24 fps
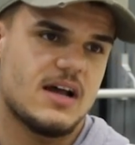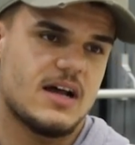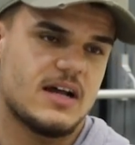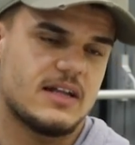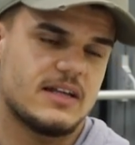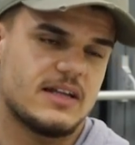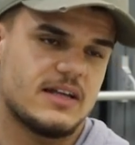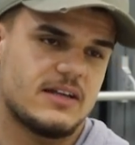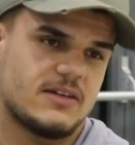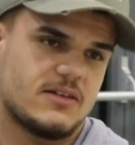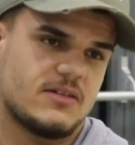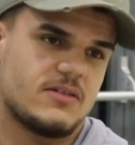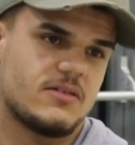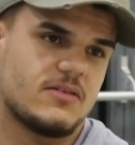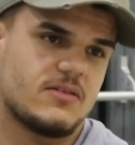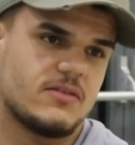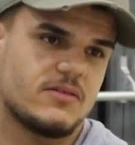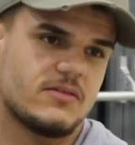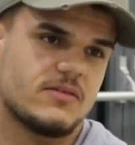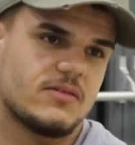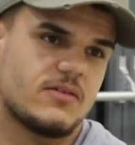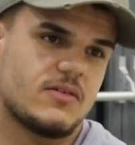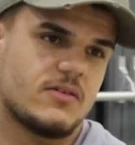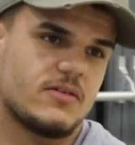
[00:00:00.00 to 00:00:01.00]
and then
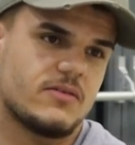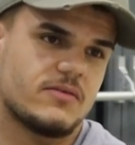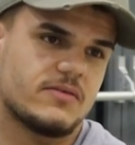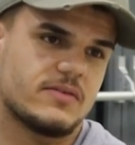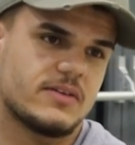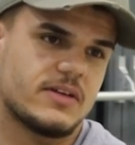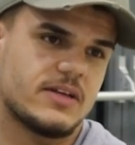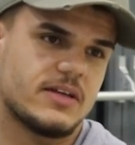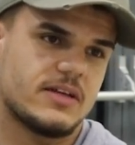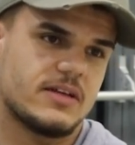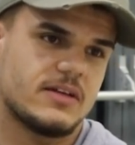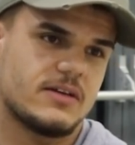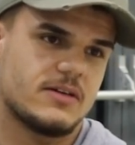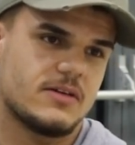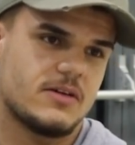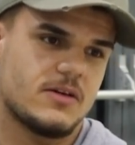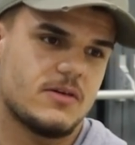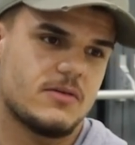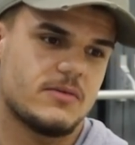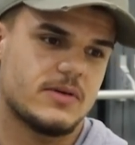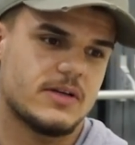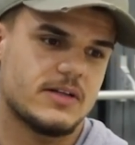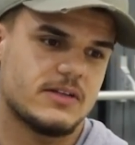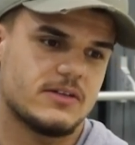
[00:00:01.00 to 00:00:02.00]
hopefully
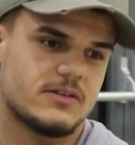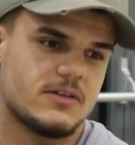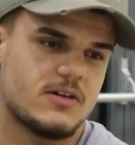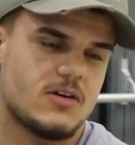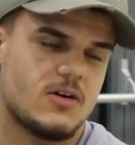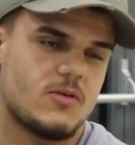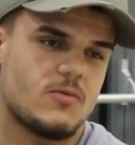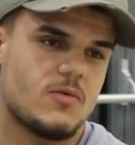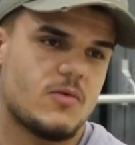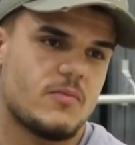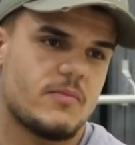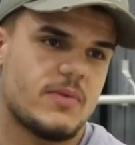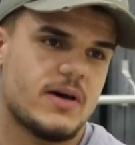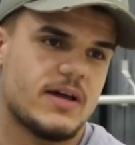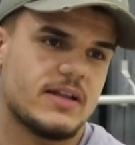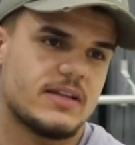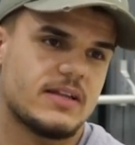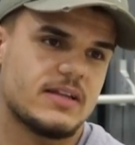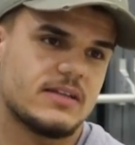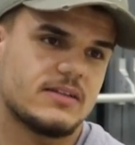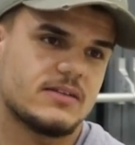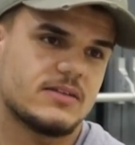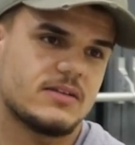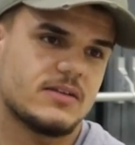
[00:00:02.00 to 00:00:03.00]
we can go one better
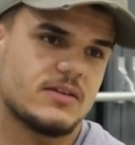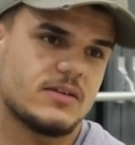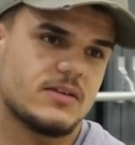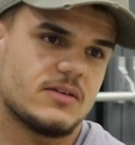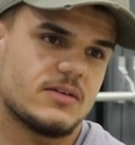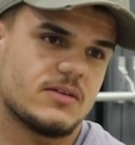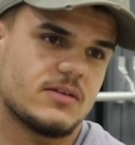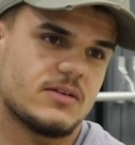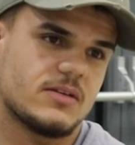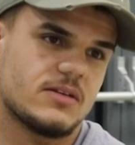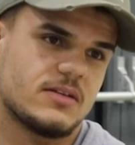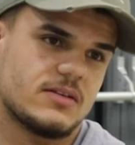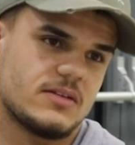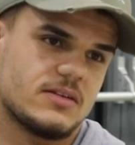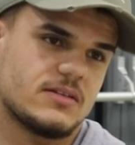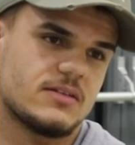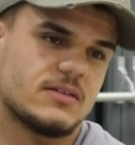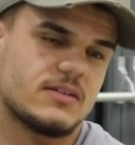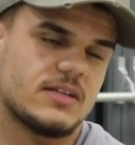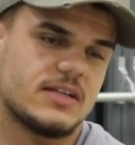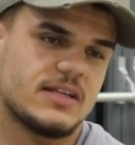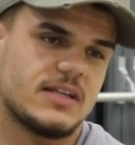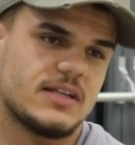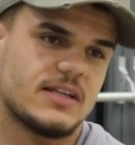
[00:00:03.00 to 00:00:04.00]
than
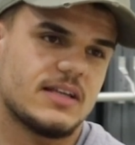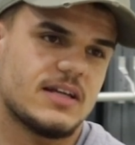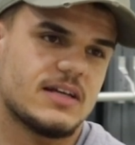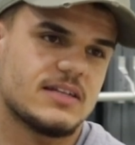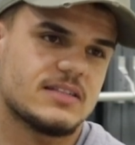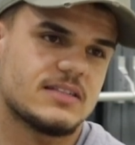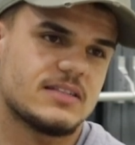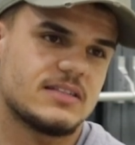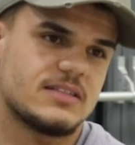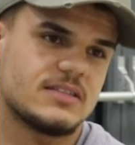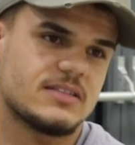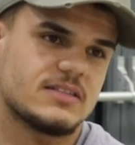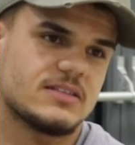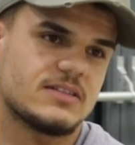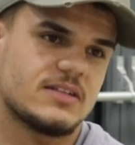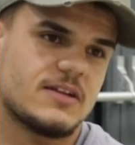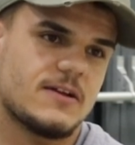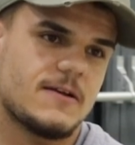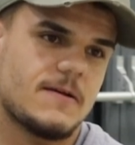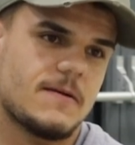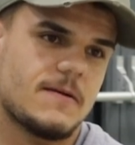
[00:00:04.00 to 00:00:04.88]
you did last season.